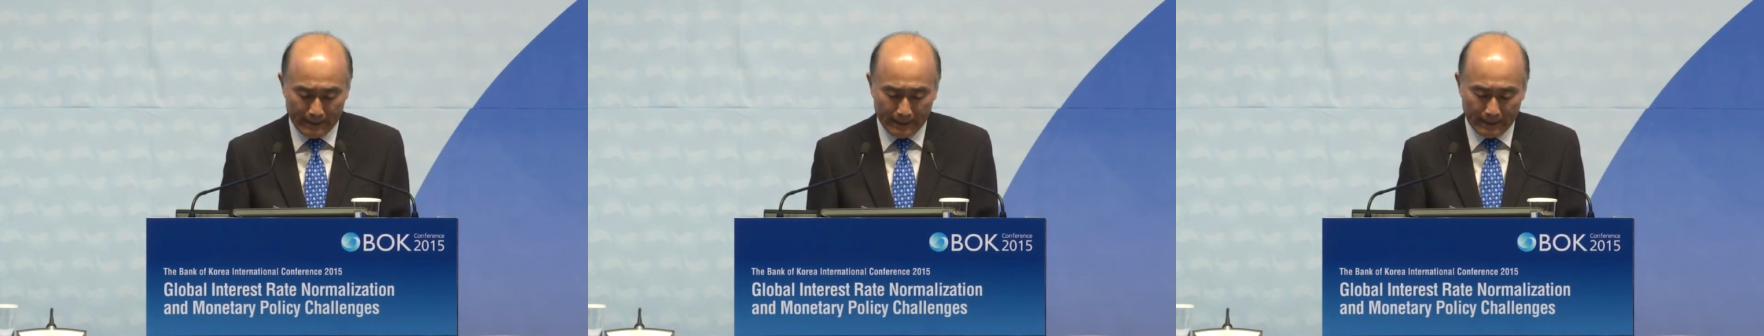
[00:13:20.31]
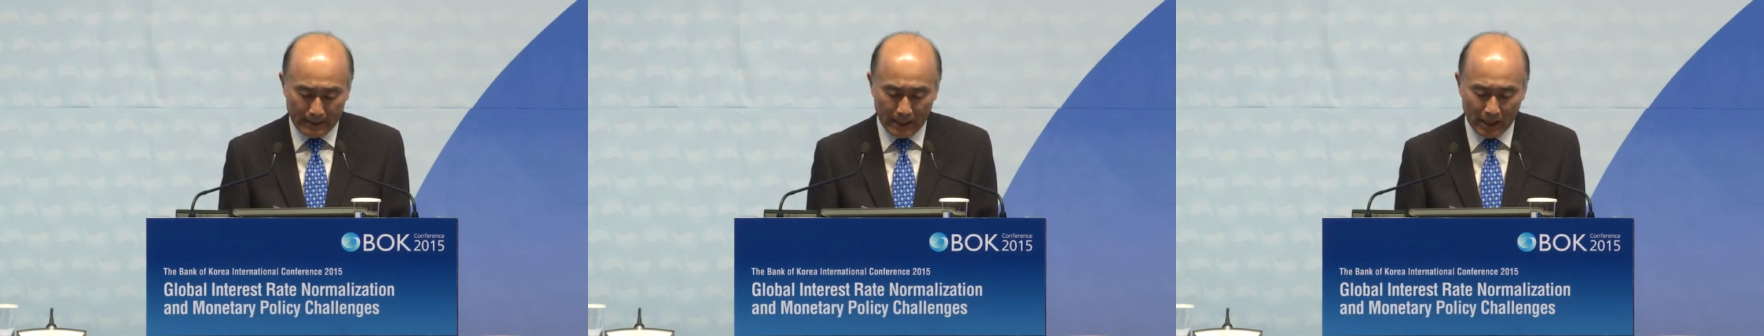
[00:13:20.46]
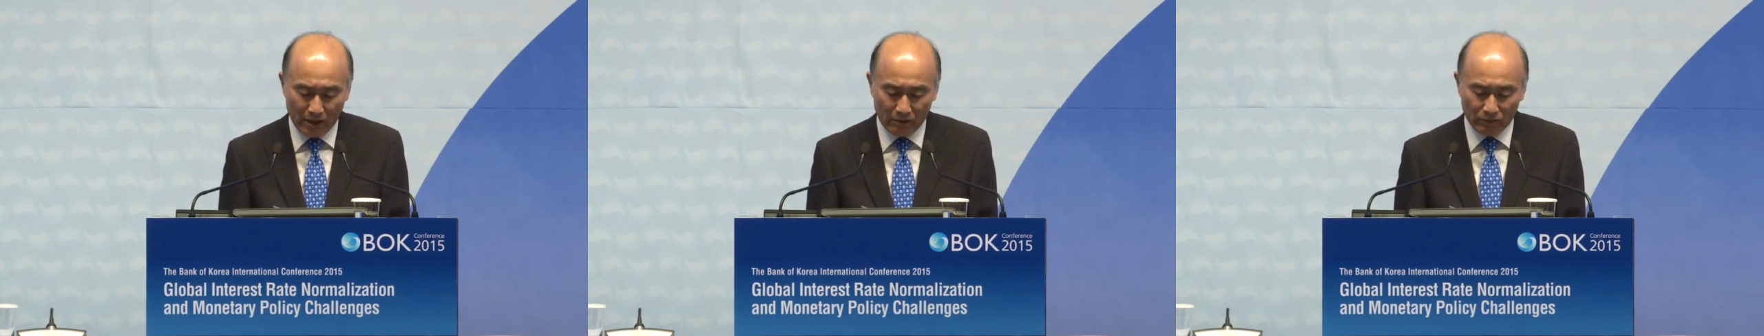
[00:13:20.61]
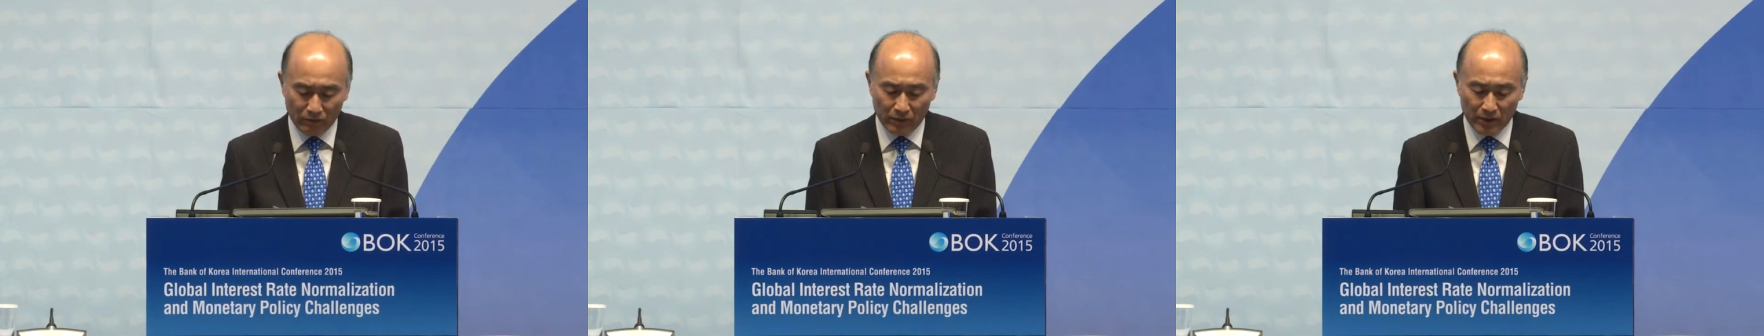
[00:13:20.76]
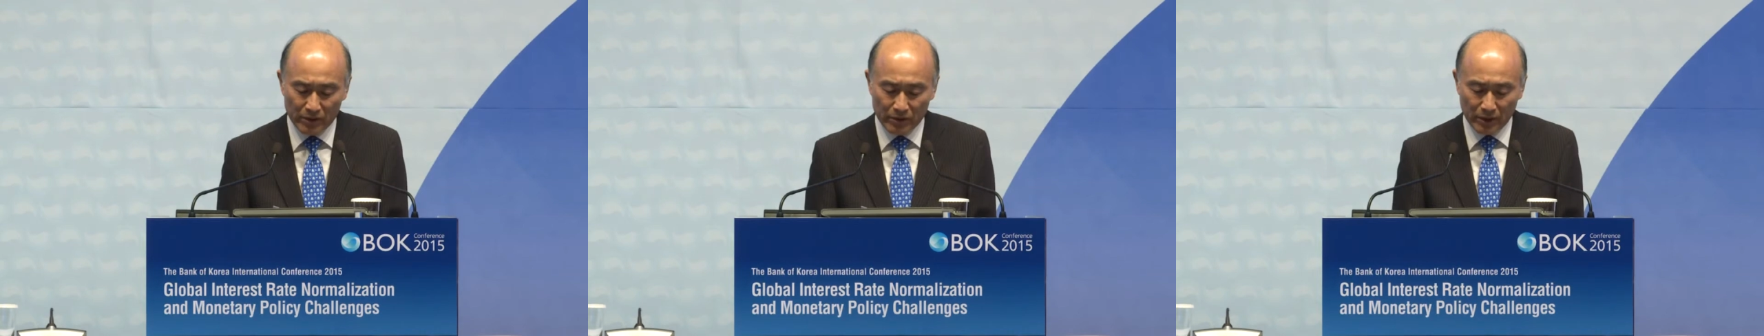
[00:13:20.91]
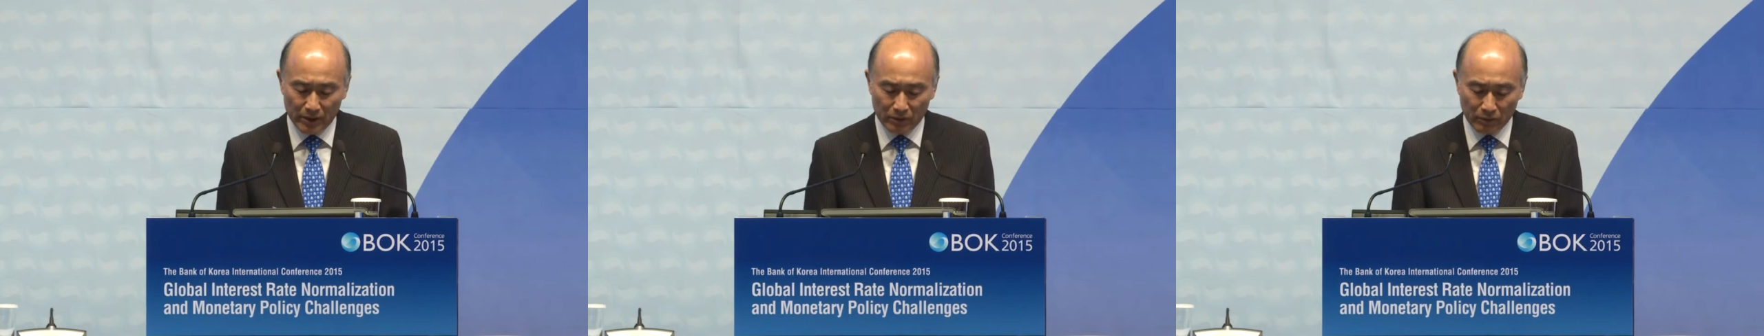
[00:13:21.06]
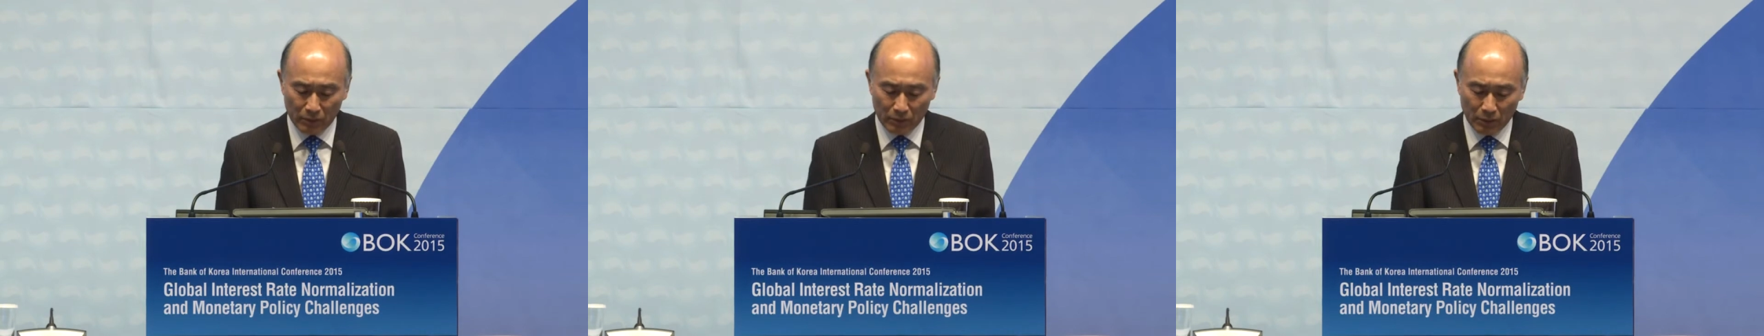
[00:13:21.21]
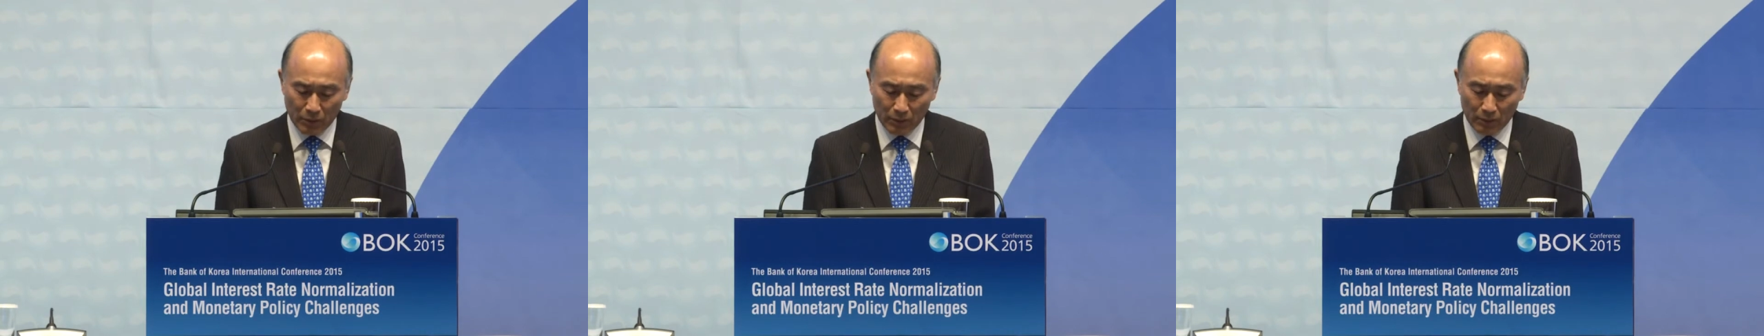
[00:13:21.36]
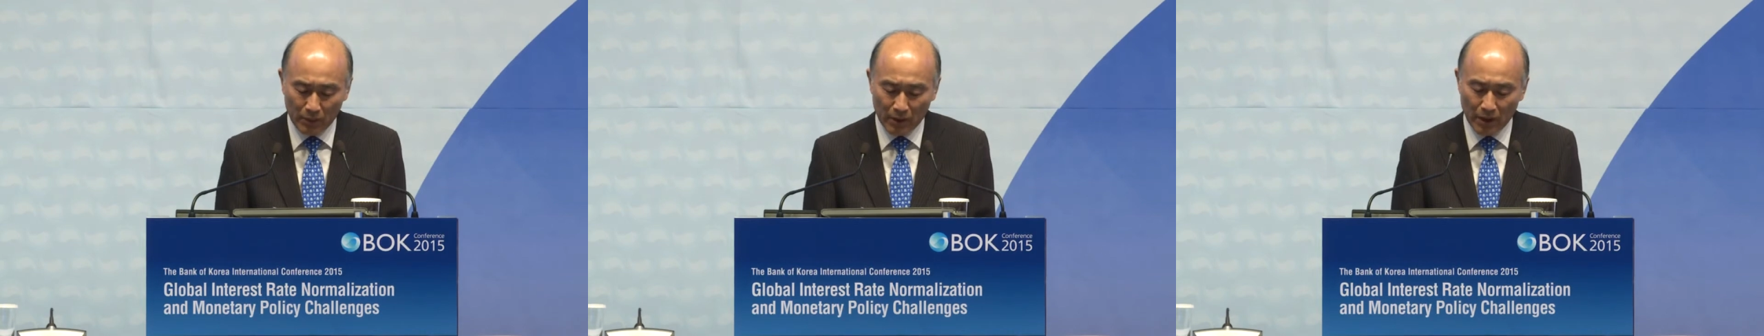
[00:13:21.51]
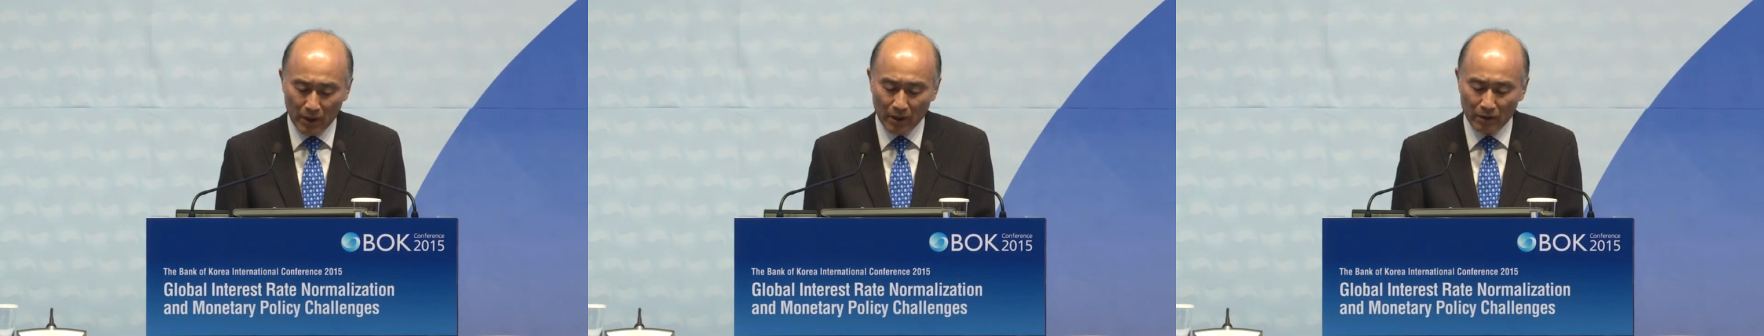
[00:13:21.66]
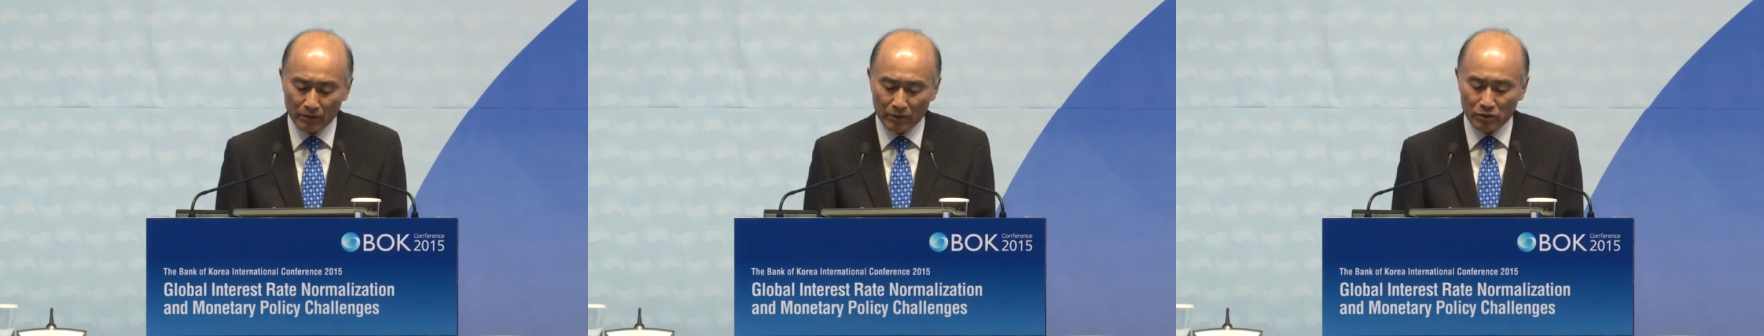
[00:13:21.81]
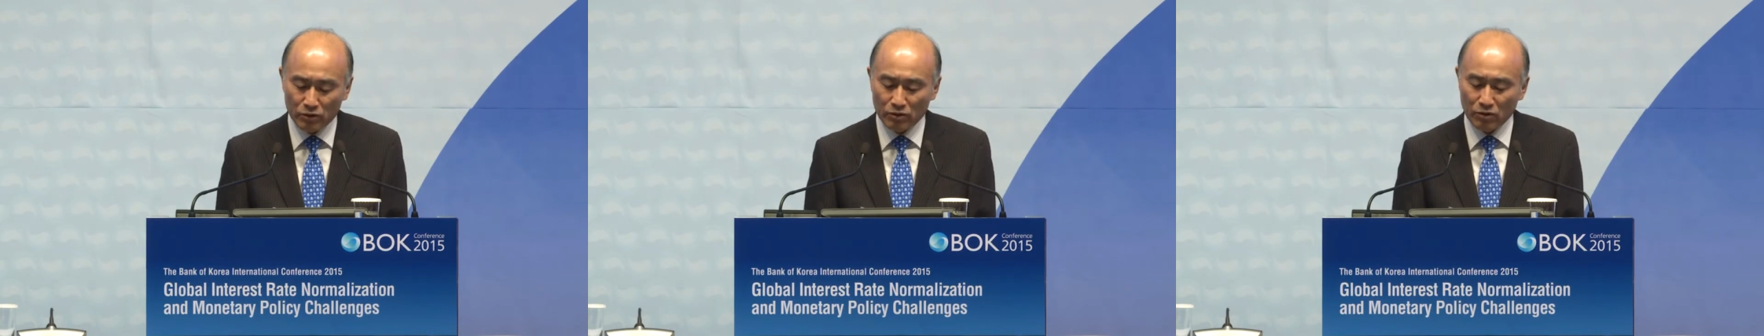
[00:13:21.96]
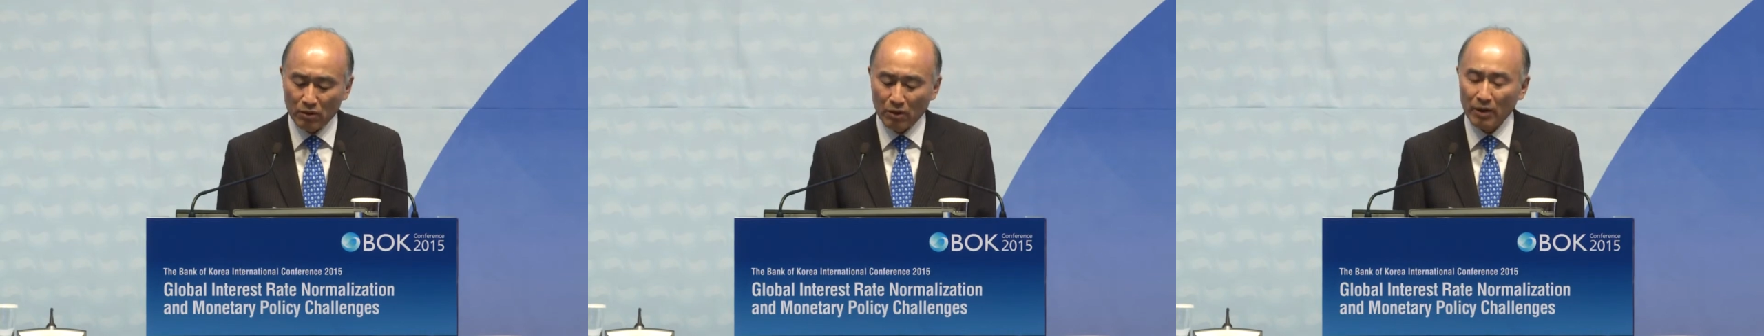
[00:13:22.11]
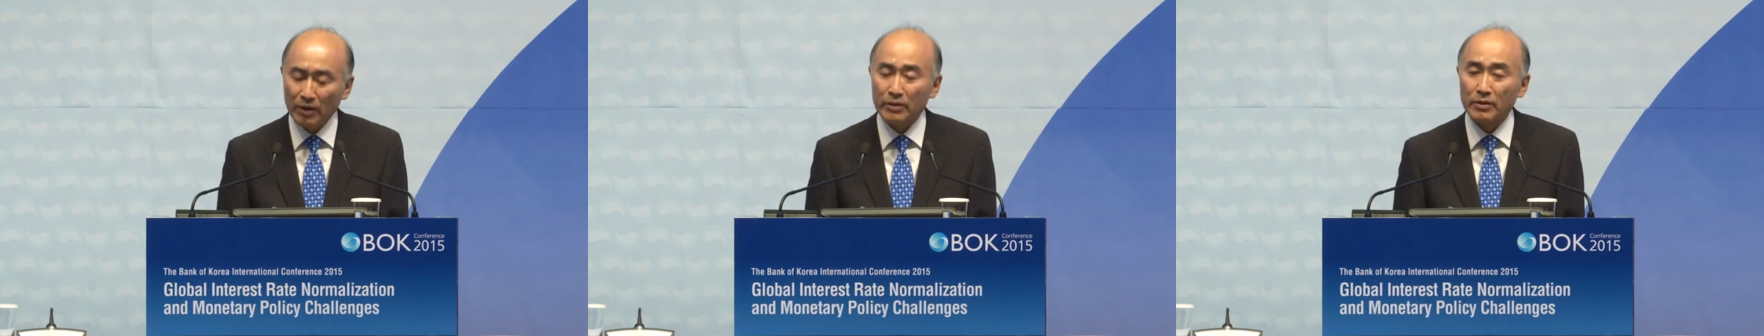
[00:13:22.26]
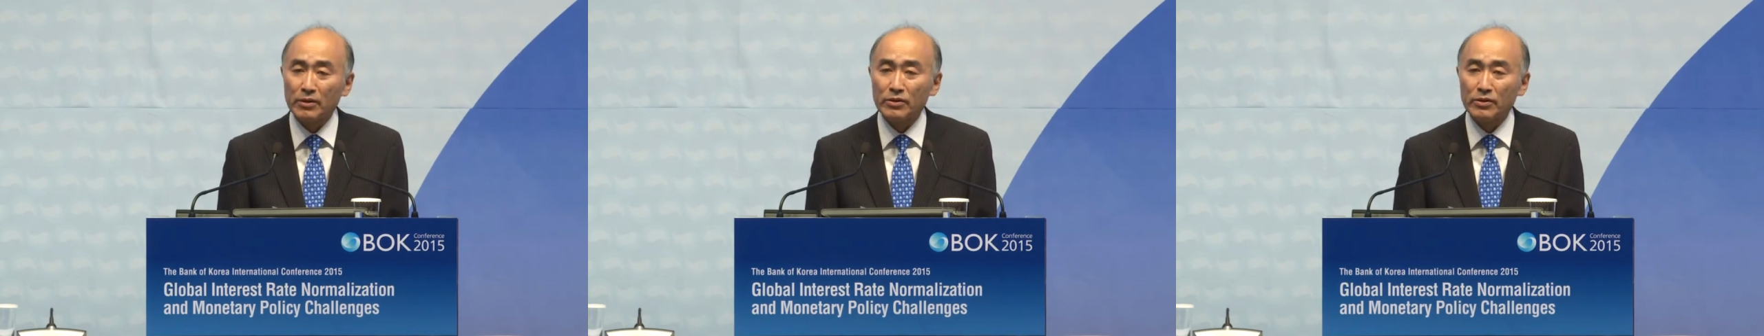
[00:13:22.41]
have recently prepared a joint